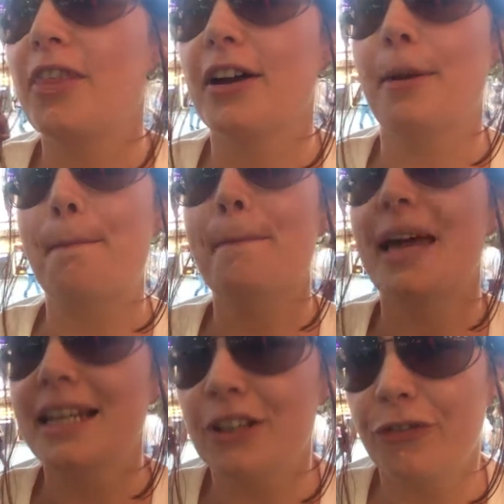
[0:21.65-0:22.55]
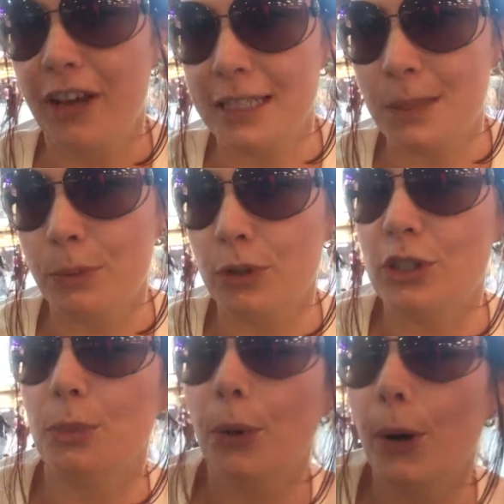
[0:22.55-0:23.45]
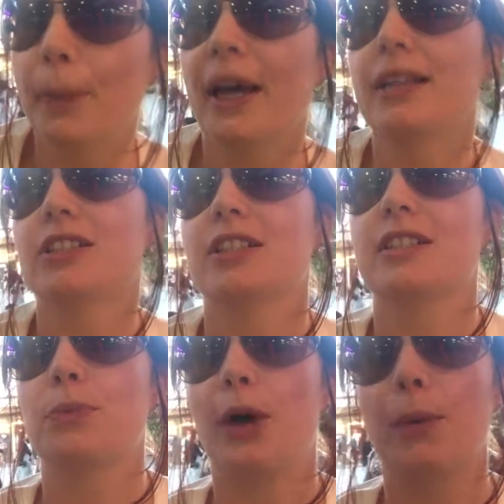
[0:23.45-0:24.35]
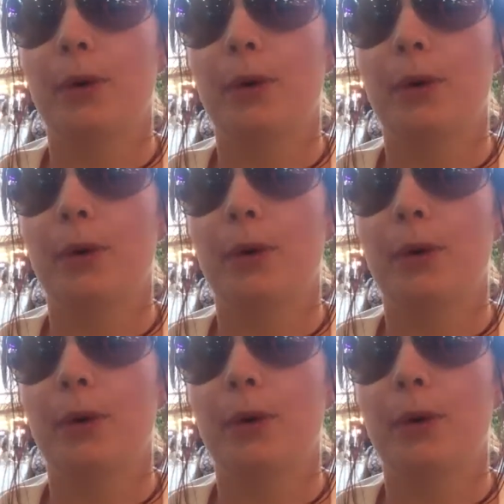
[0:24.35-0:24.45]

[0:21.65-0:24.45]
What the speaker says: There are many Facebook support pages where